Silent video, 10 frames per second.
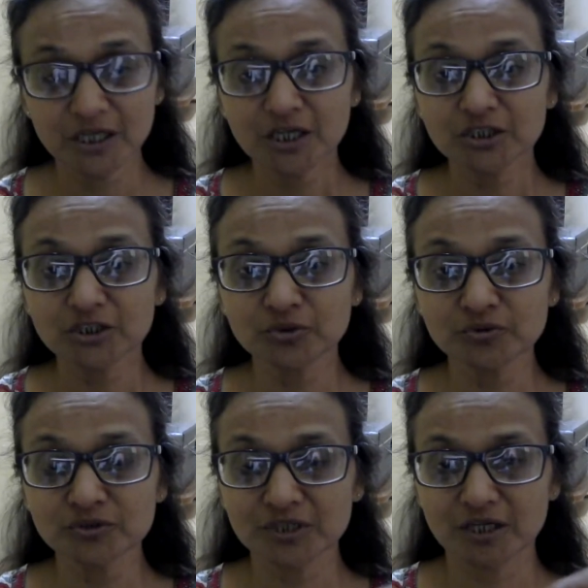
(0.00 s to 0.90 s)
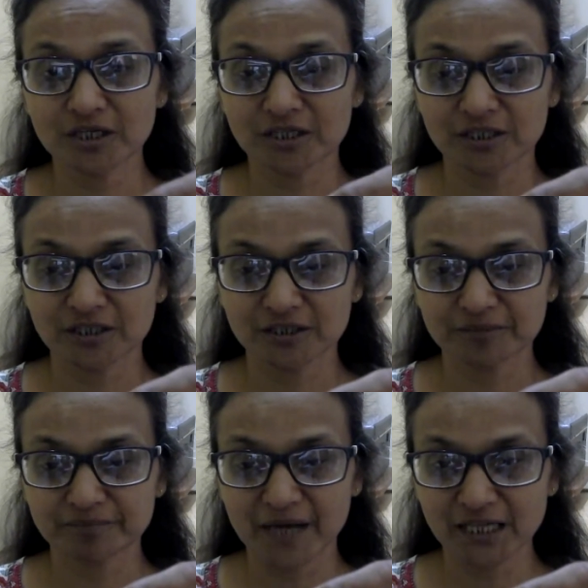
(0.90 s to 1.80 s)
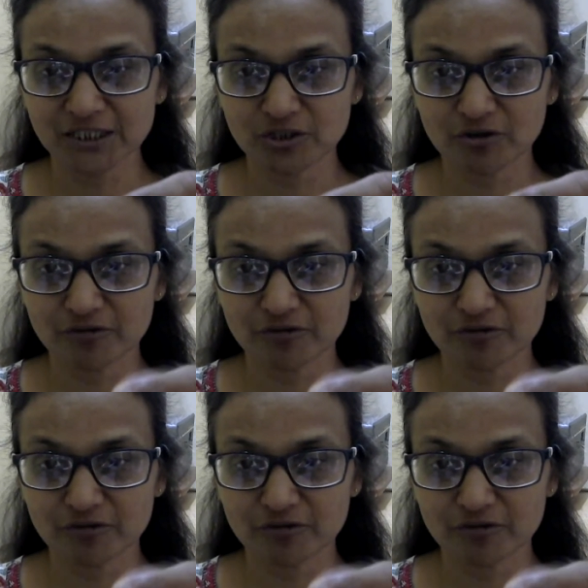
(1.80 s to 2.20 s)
use a patch of